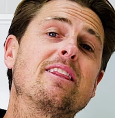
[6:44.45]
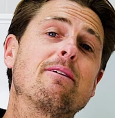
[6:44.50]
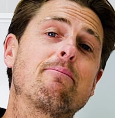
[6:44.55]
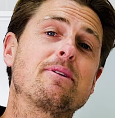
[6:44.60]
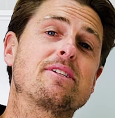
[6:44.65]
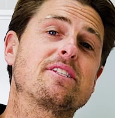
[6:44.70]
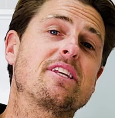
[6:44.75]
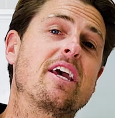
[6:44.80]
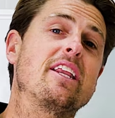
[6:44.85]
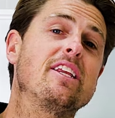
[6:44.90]
the
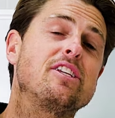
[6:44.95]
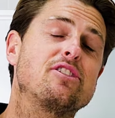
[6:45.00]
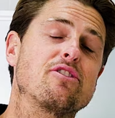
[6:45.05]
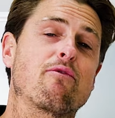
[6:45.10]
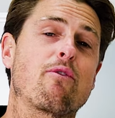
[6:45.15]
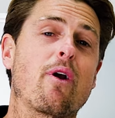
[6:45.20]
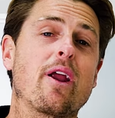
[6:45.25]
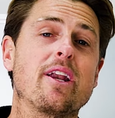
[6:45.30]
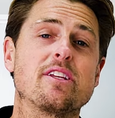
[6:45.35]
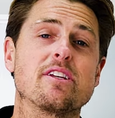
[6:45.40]
percentage
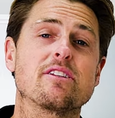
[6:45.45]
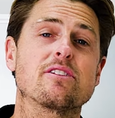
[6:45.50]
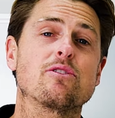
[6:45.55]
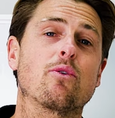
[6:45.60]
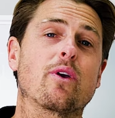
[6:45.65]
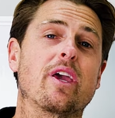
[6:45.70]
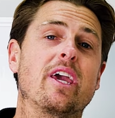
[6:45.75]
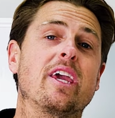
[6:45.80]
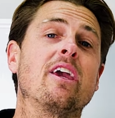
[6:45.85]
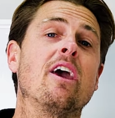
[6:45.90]
of renters
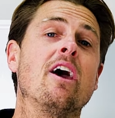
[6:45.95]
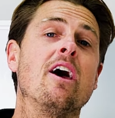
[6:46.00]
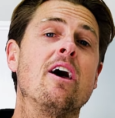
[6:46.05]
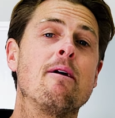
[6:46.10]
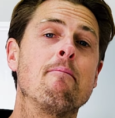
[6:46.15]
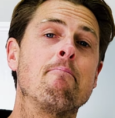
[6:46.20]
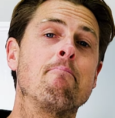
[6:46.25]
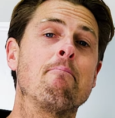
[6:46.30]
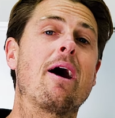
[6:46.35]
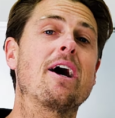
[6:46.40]
looking
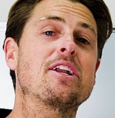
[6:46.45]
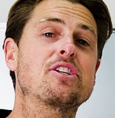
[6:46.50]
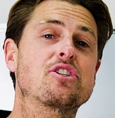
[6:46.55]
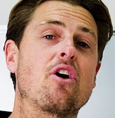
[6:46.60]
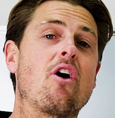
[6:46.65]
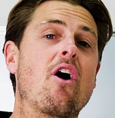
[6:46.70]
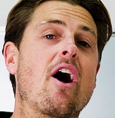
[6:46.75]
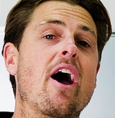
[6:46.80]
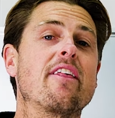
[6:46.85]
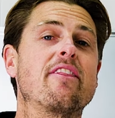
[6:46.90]
much
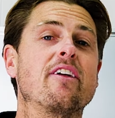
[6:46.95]
higher